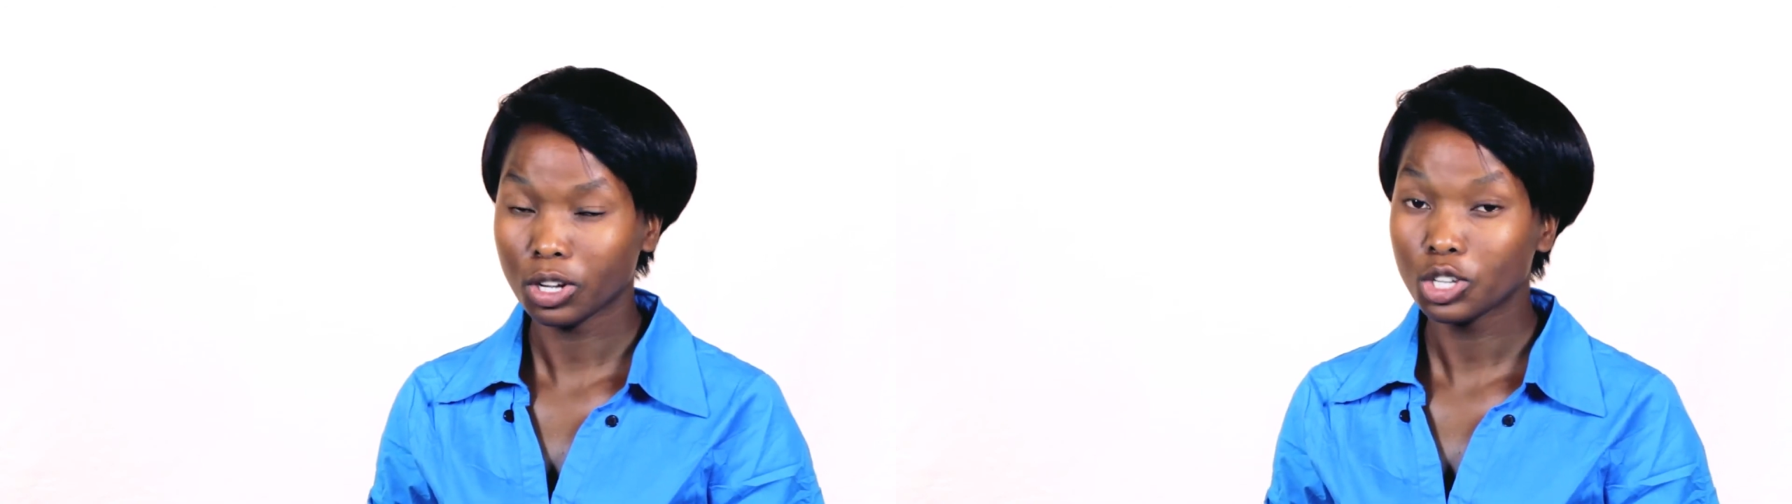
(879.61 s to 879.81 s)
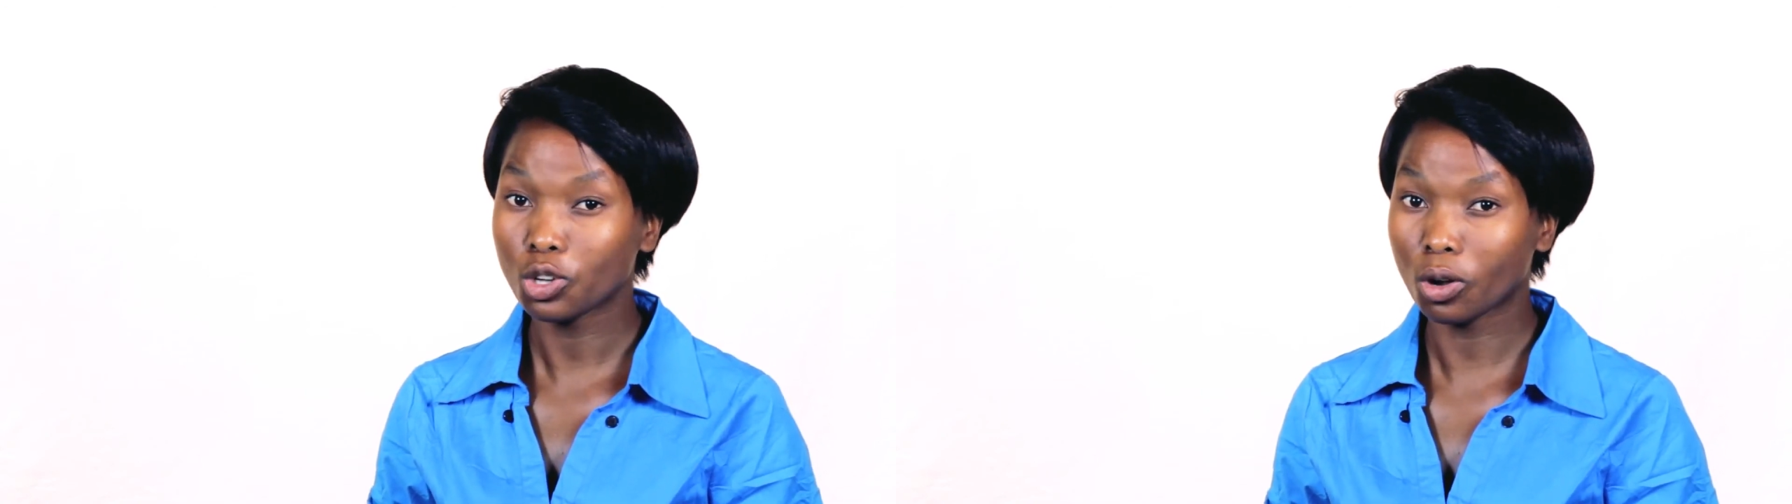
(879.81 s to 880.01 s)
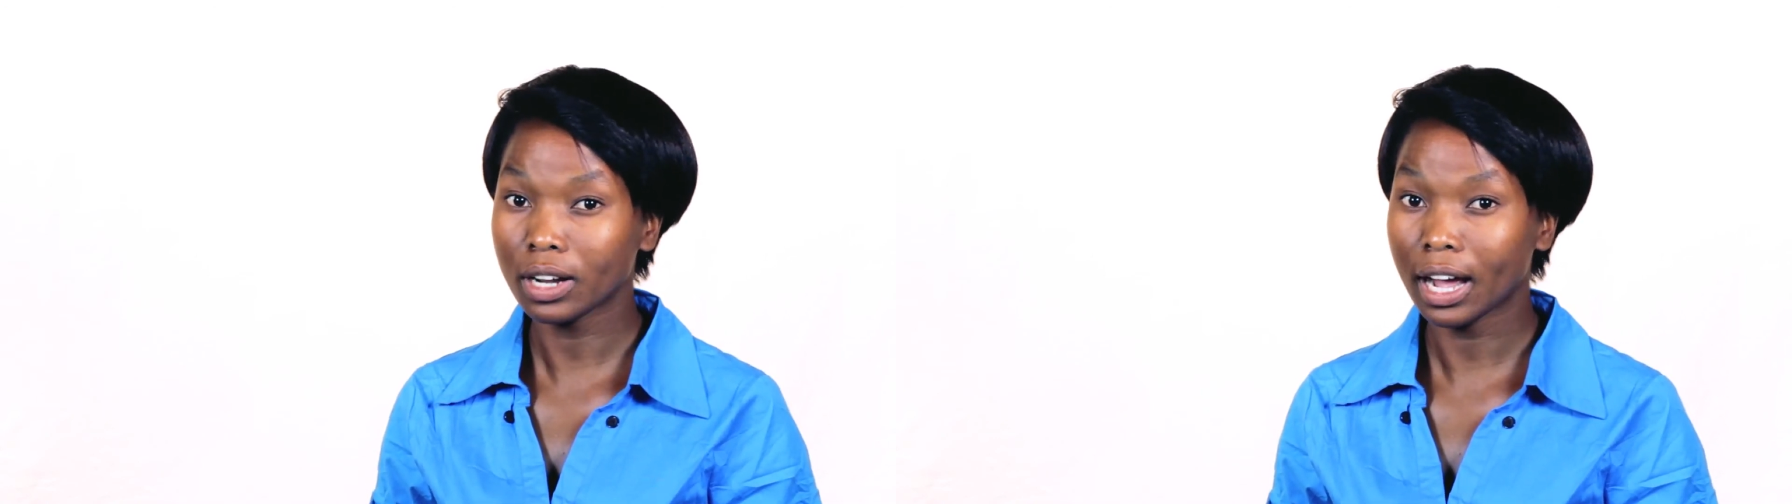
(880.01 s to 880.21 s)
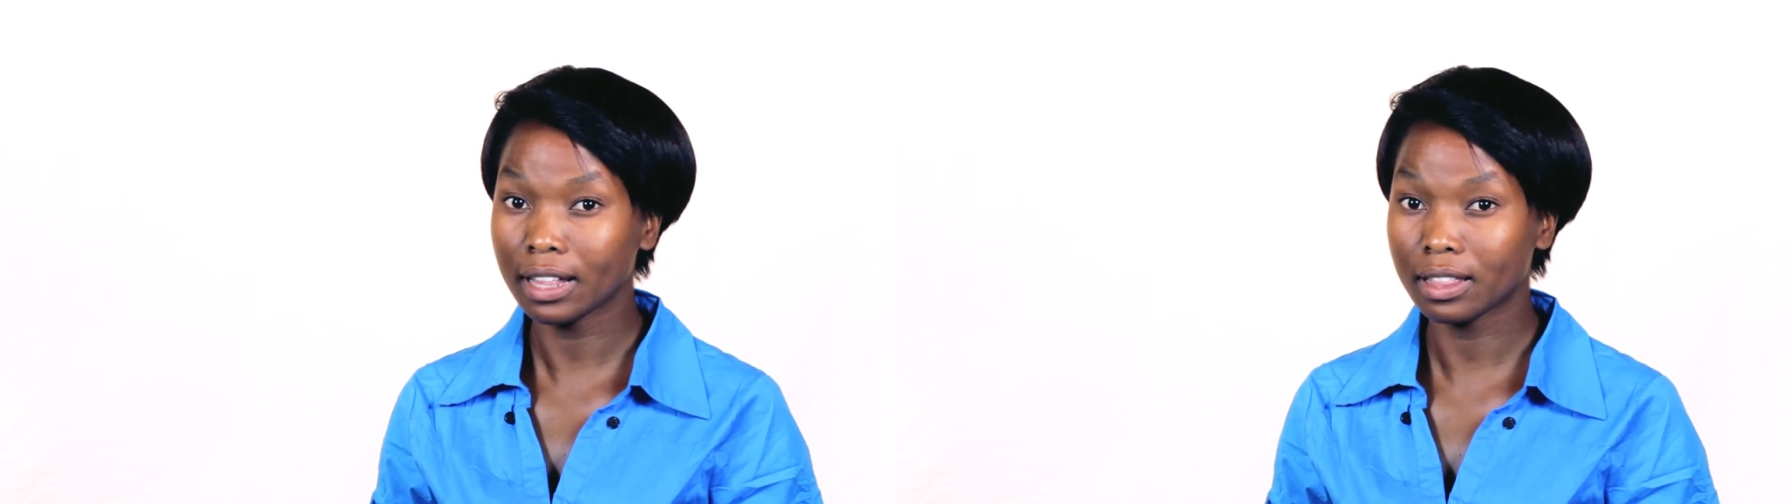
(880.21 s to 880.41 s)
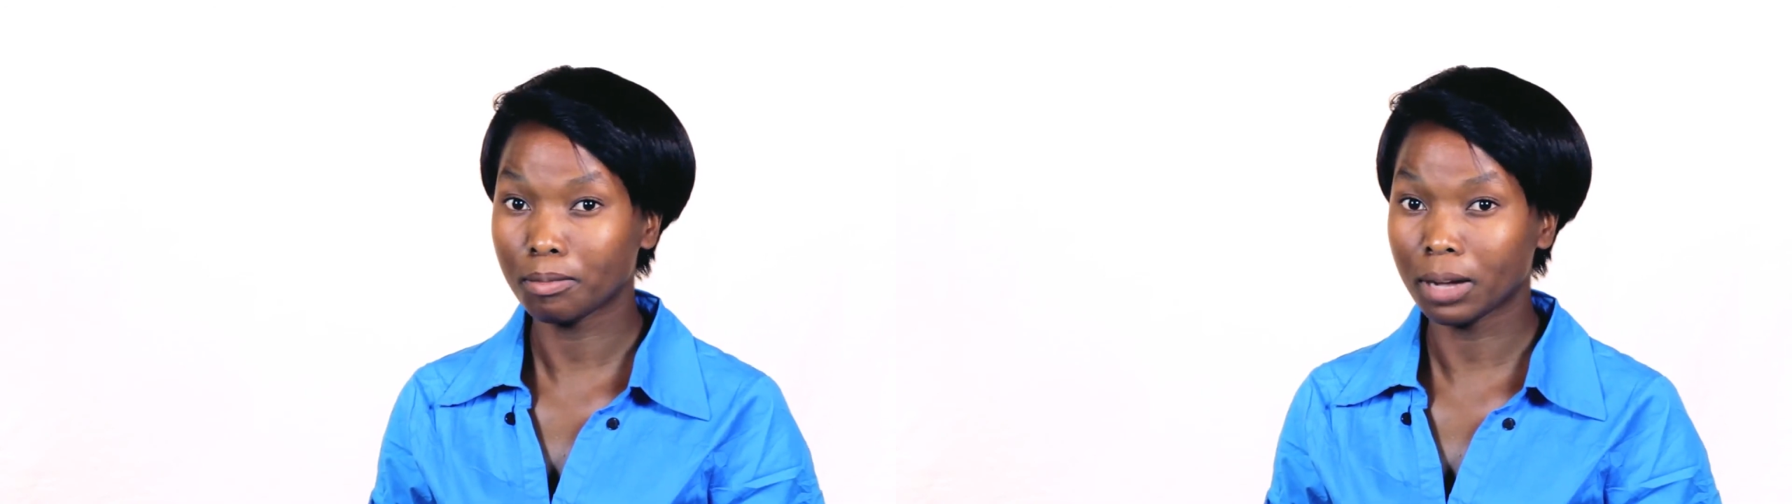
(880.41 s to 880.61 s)
Don't hide
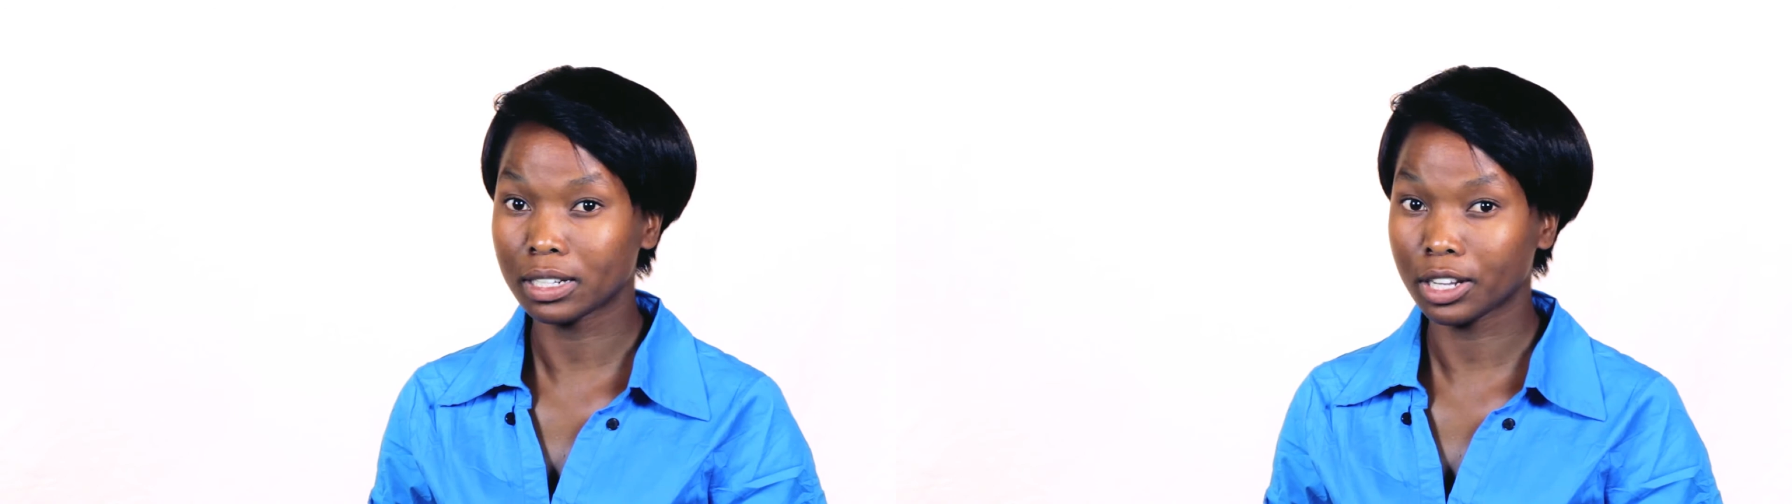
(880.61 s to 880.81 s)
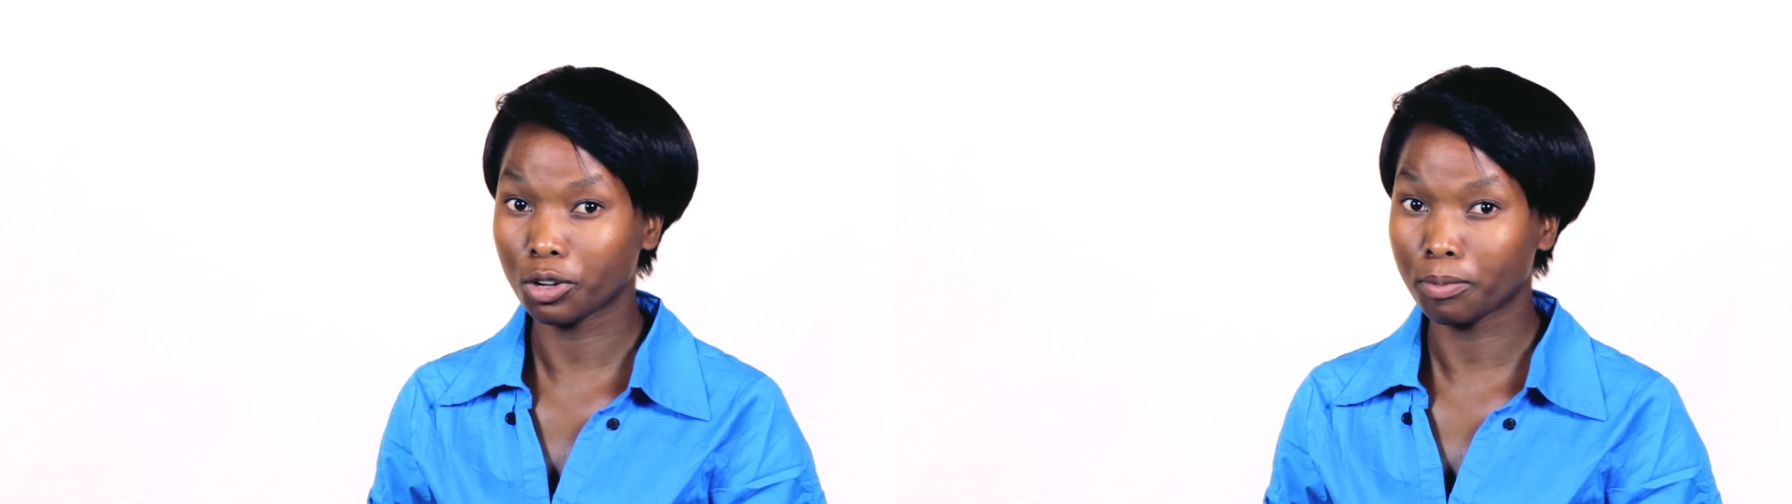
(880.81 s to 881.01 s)
them under your